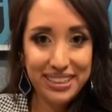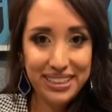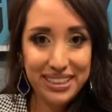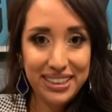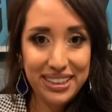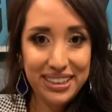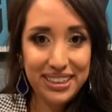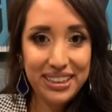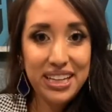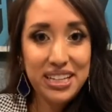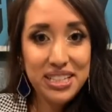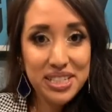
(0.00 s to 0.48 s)

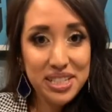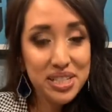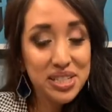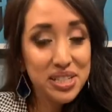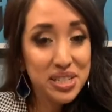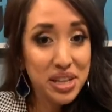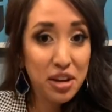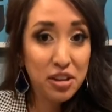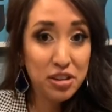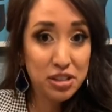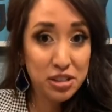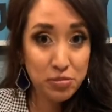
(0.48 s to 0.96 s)
Let's
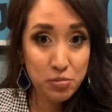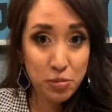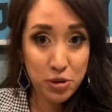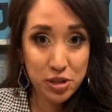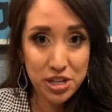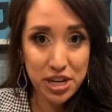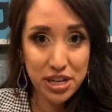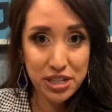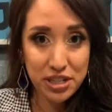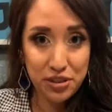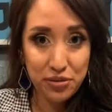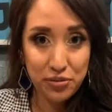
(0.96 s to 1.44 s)
discuss
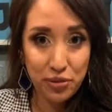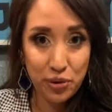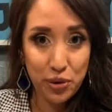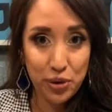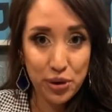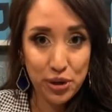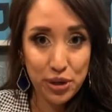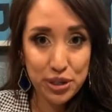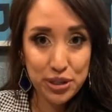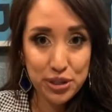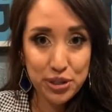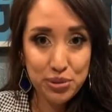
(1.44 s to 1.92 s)
protective
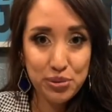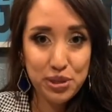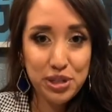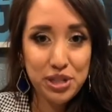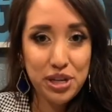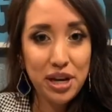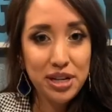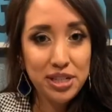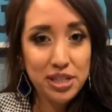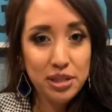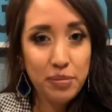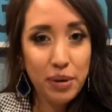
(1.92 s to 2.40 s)
orders. We
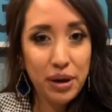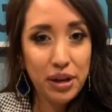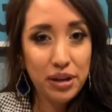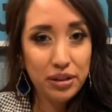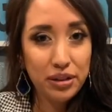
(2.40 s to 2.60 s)
talked about a